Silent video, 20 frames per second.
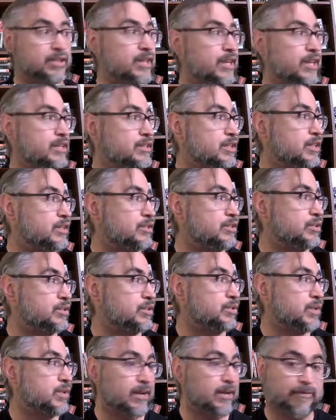They did
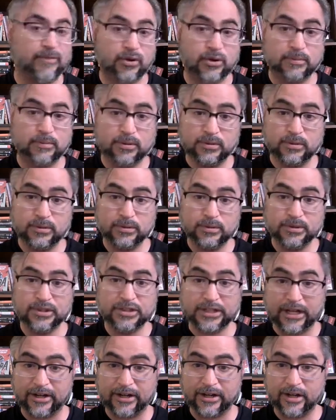do a verbal
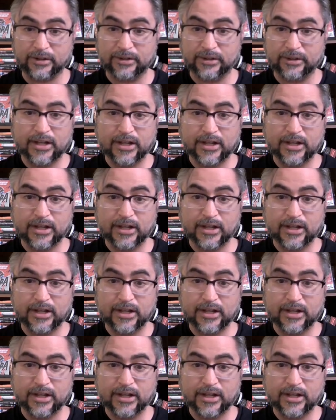shout out,